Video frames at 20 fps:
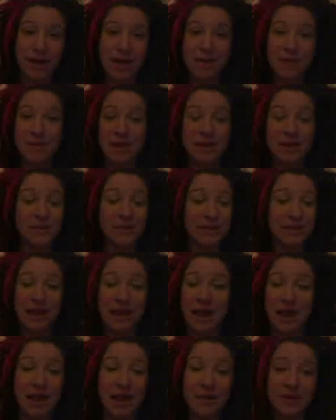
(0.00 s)
It
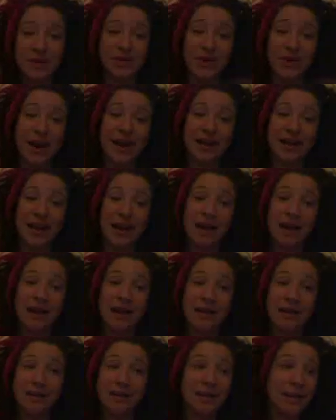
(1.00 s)
was great.
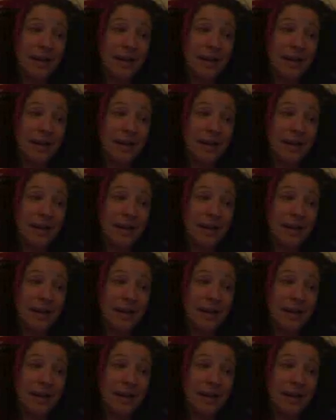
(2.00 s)
I